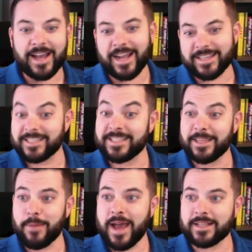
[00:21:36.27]
I got to see
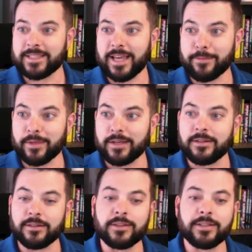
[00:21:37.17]
the backside. I'm like,
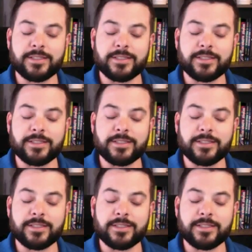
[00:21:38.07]
oh,